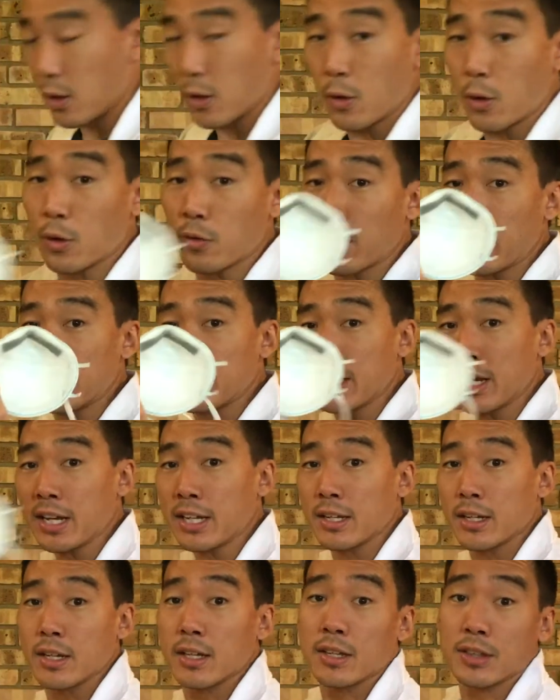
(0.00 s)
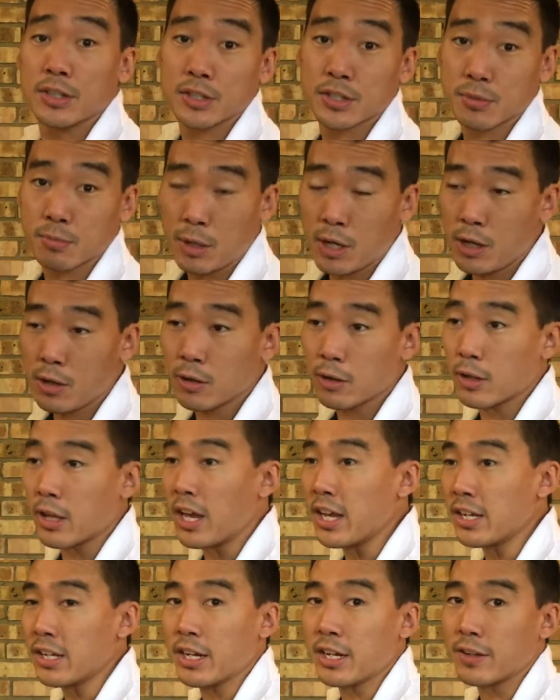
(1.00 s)
Or if I take the small
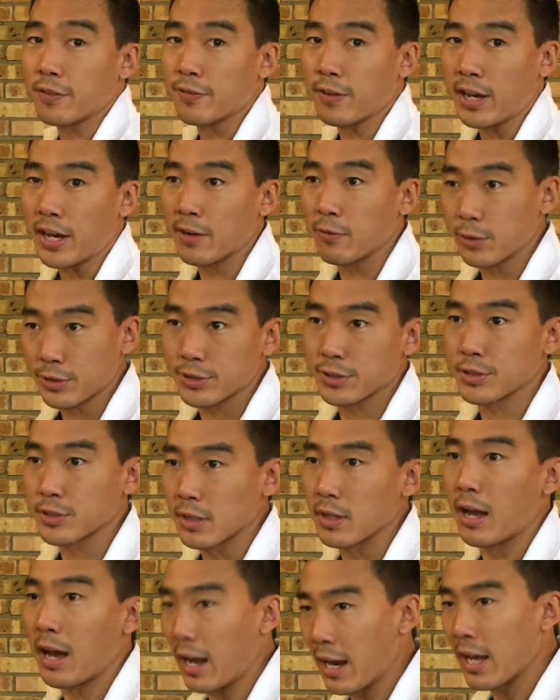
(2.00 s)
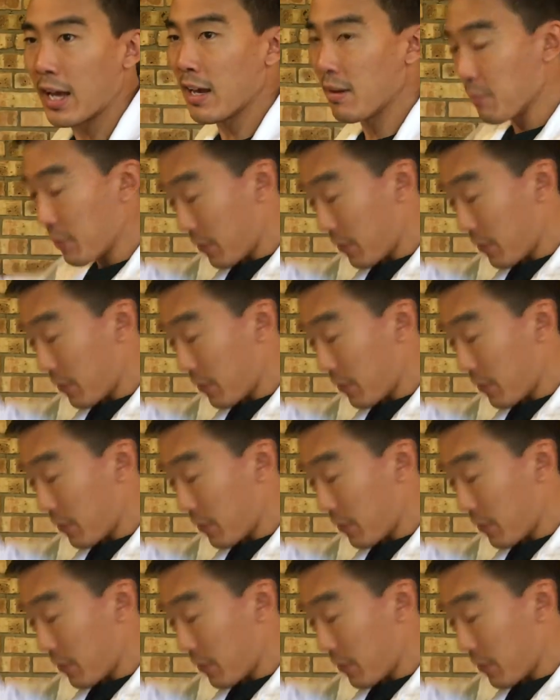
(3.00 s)
N95, which is I have